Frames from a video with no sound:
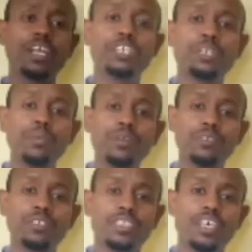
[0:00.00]

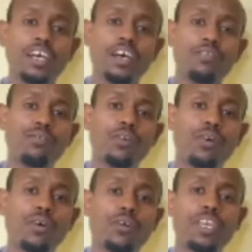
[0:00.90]
contribute
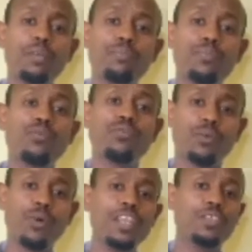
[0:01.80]
for improved
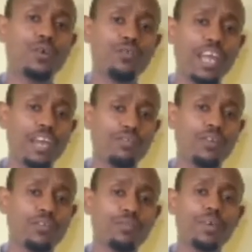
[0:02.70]
quality of life
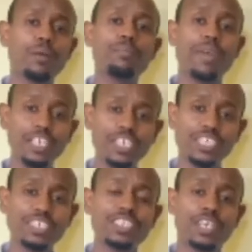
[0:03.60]
of
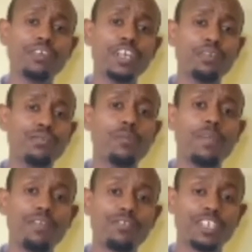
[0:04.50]
patients suffering from
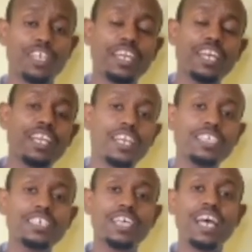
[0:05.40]
life-threatening
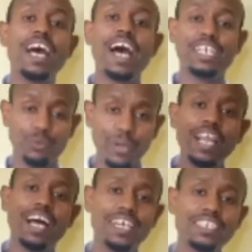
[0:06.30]
illness, as
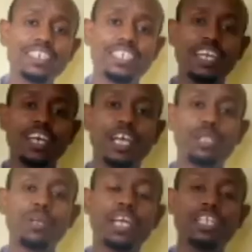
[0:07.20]
well as it
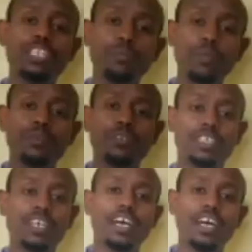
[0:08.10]
will
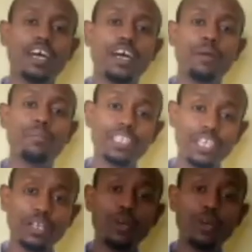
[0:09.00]
contribute a better